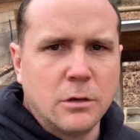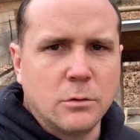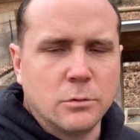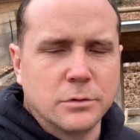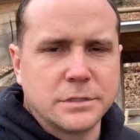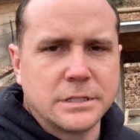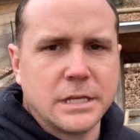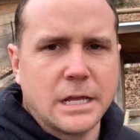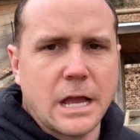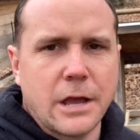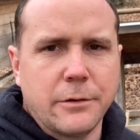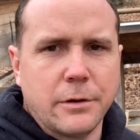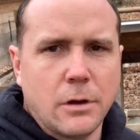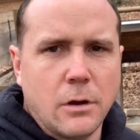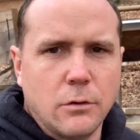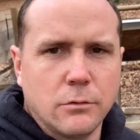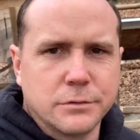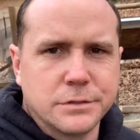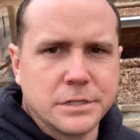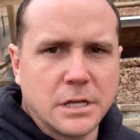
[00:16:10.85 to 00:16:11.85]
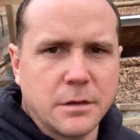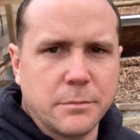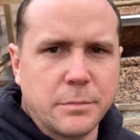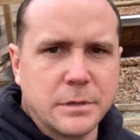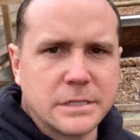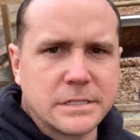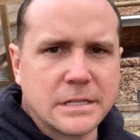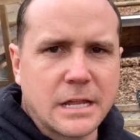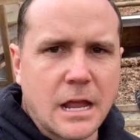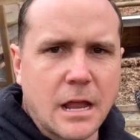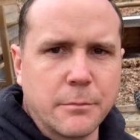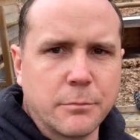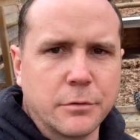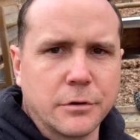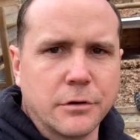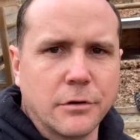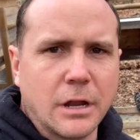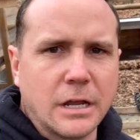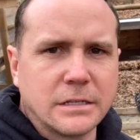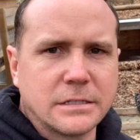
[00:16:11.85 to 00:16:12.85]
We'll see how it holds up as time
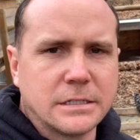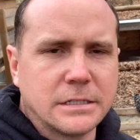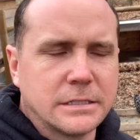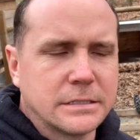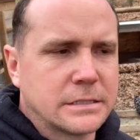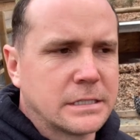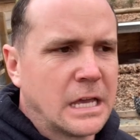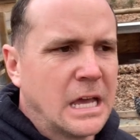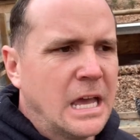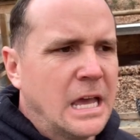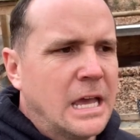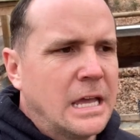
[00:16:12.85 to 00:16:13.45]
progresses.